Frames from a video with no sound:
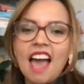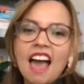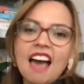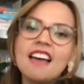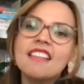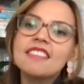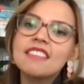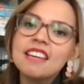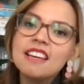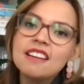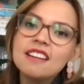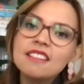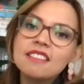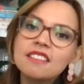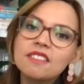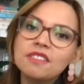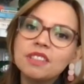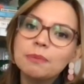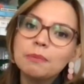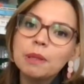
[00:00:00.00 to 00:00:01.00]
ethics
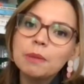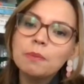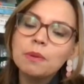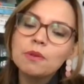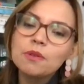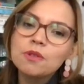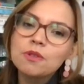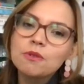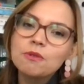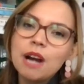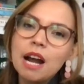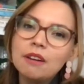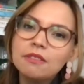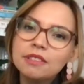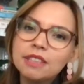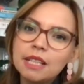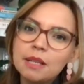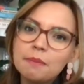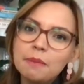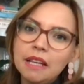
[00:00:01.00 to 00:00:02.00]
of the people
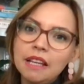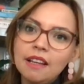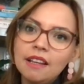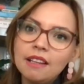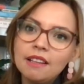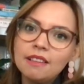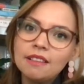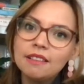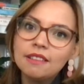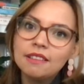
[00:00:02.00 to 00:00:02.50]
surrounding me,